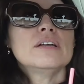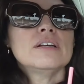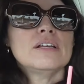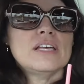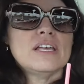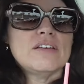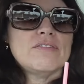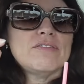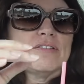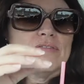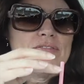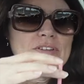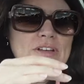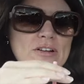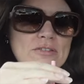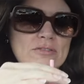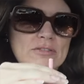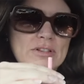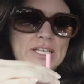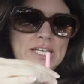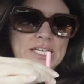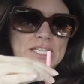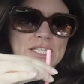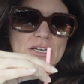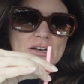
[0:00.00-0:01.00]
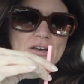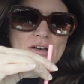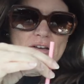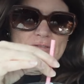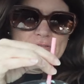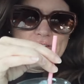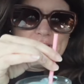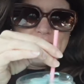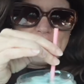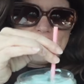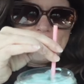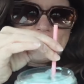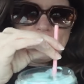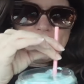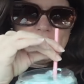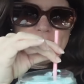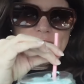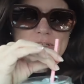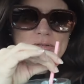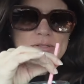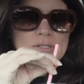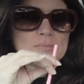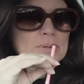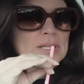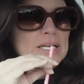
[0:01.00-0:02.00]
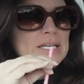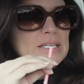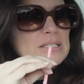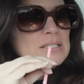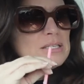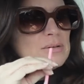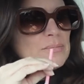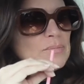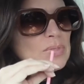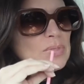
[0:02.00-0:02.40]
Even if I don't like the coffee, I love this place.